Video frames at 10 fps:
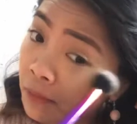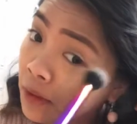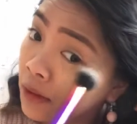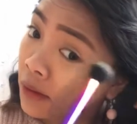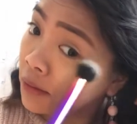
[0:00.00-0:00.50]

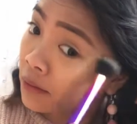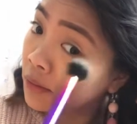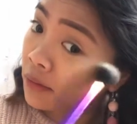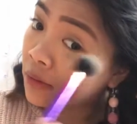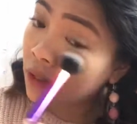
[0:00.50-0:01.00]
Really
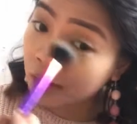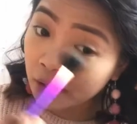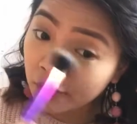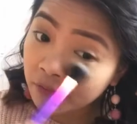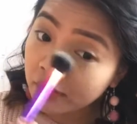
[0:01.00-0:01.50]
good. I
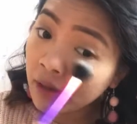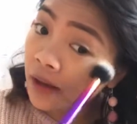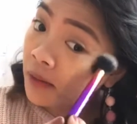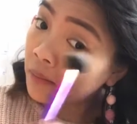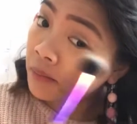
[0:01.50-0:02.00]
love
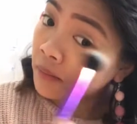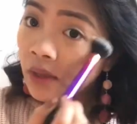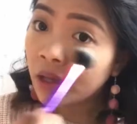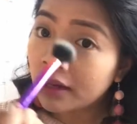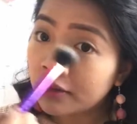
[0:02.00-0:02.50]
that.
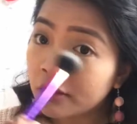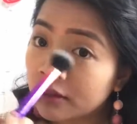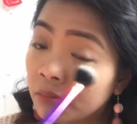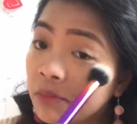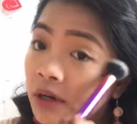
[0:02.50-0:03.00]
And I think
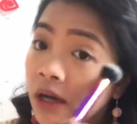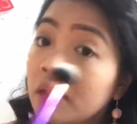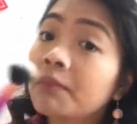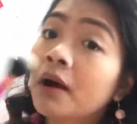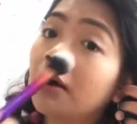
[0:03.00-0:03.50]
the
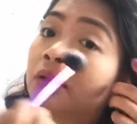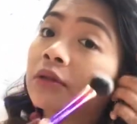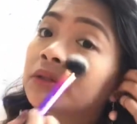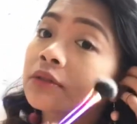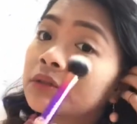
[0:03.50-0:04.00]
banana
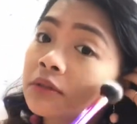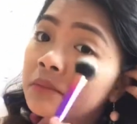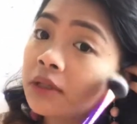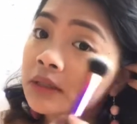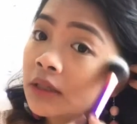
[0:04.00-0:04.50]
powder suits
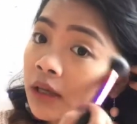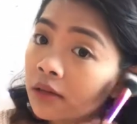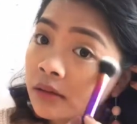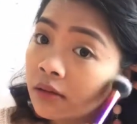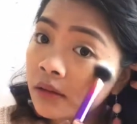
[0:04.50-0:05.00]
my skin,
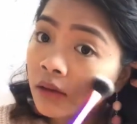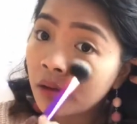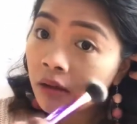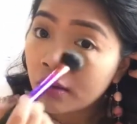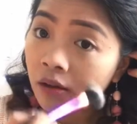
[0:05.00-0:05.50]

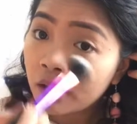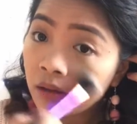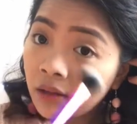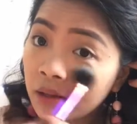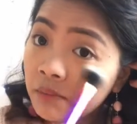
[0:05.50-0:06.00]

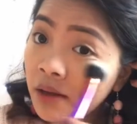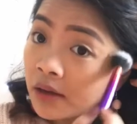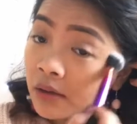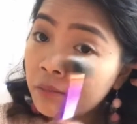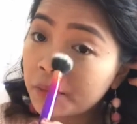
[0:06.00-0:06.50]
like my
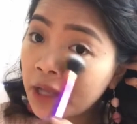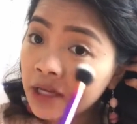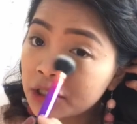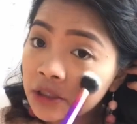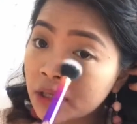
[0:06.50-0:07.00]

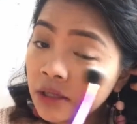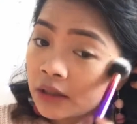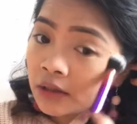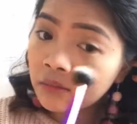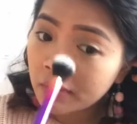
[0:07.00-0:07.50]

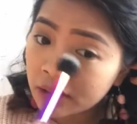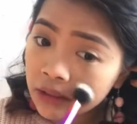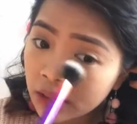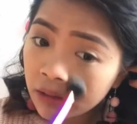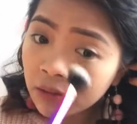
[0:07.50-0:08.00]
complexion, my
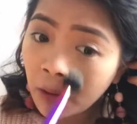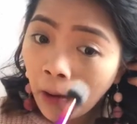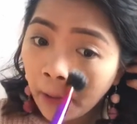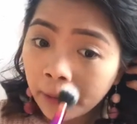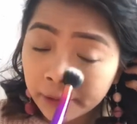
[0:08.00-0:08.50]
skin
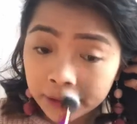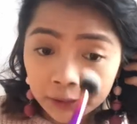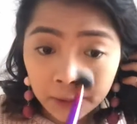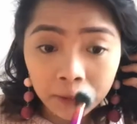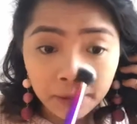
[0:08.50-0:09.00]
color,
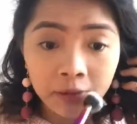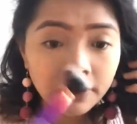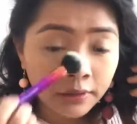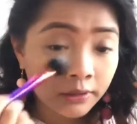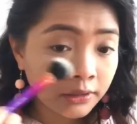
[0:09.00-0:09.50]
so
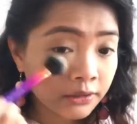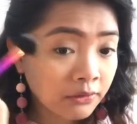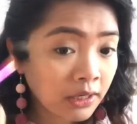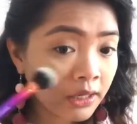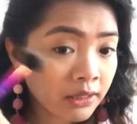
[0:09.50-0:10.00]
it's
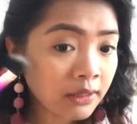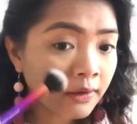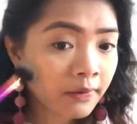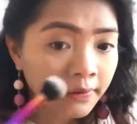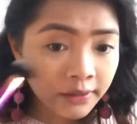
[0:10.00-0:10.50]
really
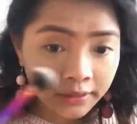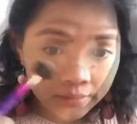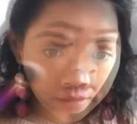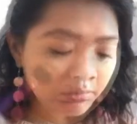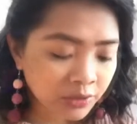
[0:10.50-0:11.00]
nice.
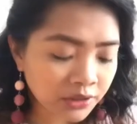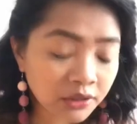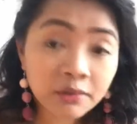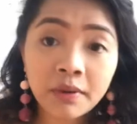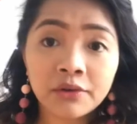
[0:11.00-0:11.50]
Now I'm just
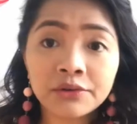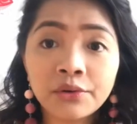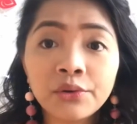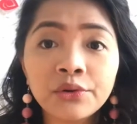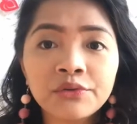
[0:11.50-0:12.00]
gonna powder
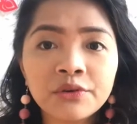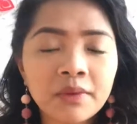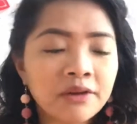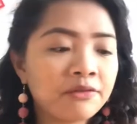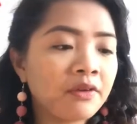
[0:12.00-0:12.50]
all over
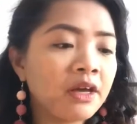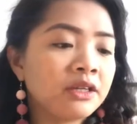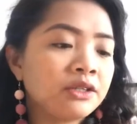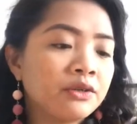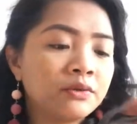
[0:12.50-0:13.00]
my
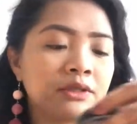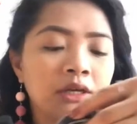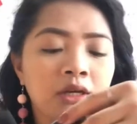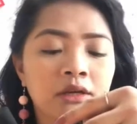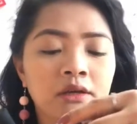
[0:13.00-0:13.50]
face
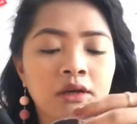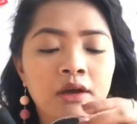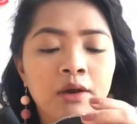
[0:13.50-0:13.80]
using